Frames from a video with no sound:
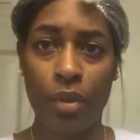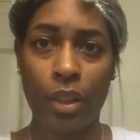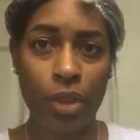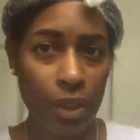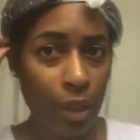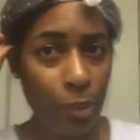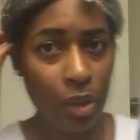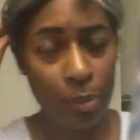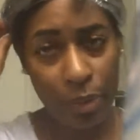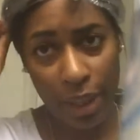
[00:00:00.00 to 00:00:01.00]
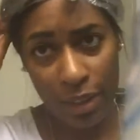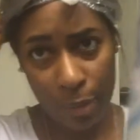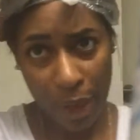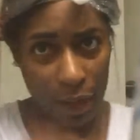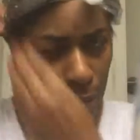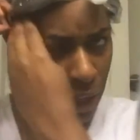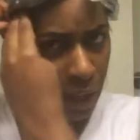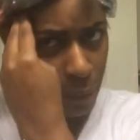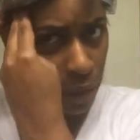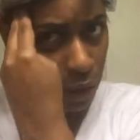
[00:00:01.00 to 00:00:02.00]
Okay, so I did put a plastic bag on my
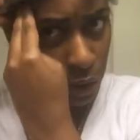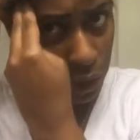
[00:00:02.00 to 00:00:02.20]
head. I'm going to go